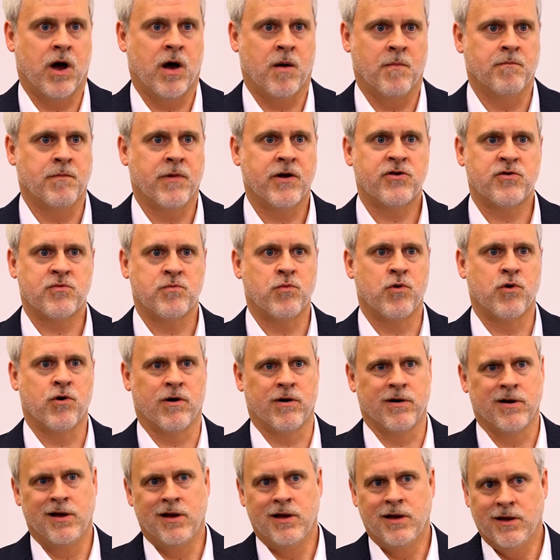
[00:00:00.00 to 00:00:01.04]
a much
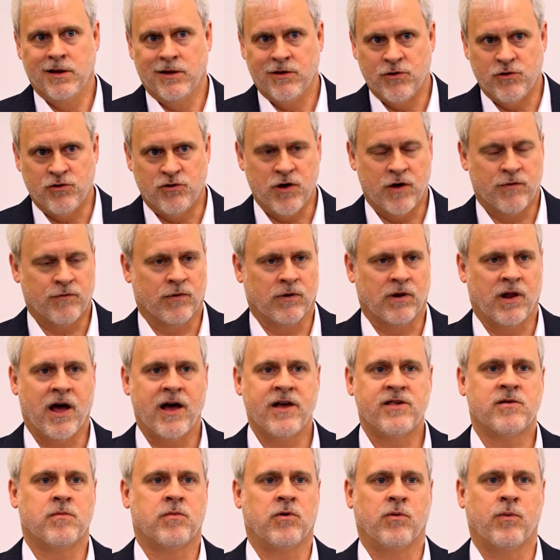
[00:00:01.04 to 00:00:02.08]
more
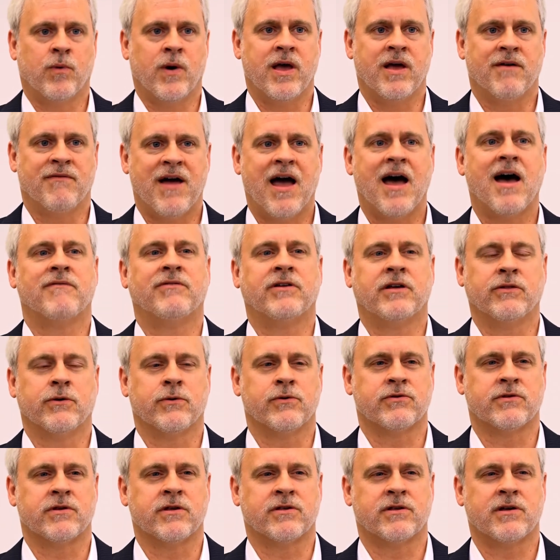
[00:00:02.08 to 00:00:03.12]
generalizable way of having
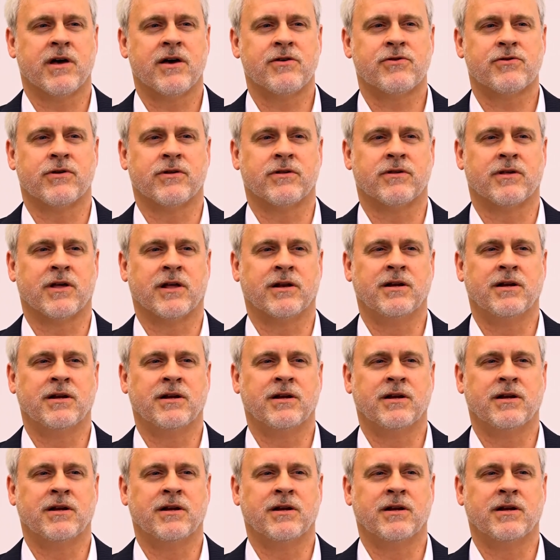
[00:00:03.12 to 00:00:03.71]
those discussions.